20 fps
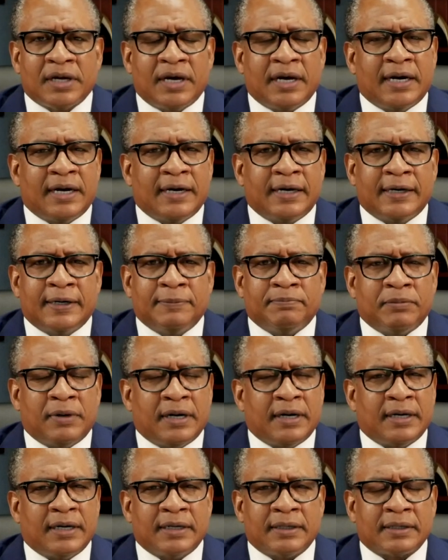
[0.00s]

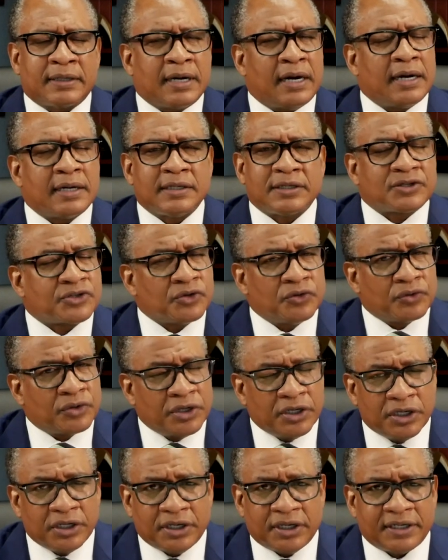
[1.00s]
God is so
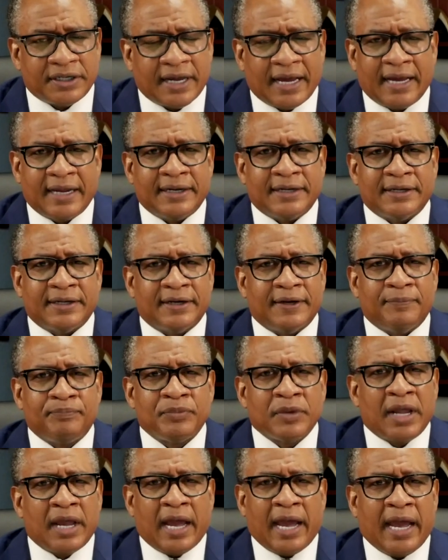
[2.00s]
good, and
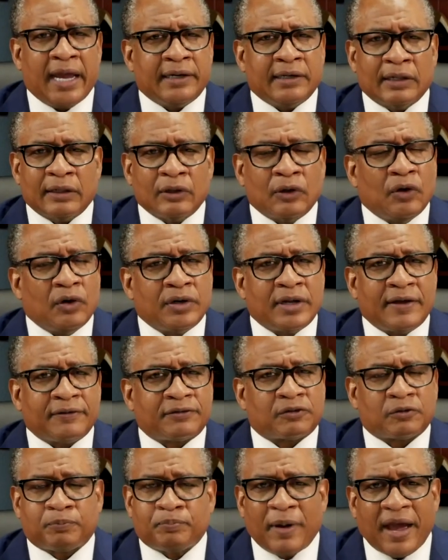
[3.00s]
the Lord
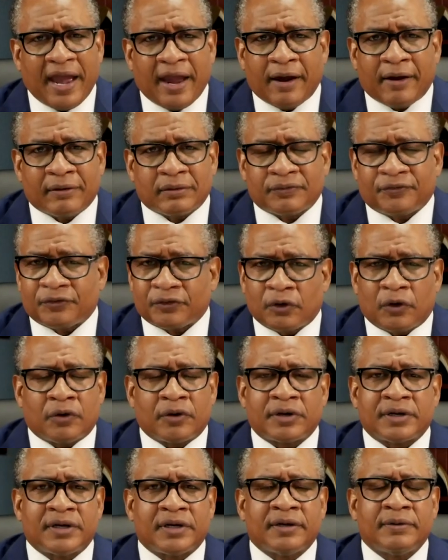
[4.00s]
has spared
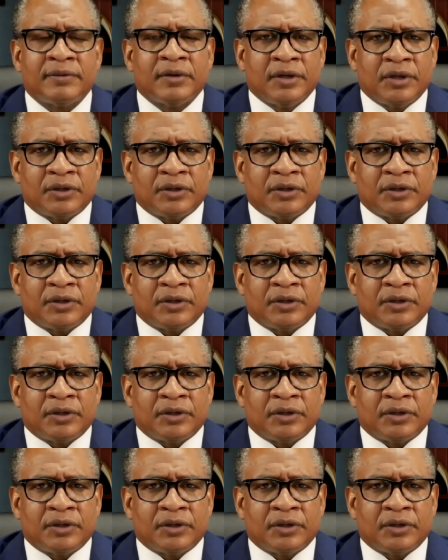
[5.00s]
Florida.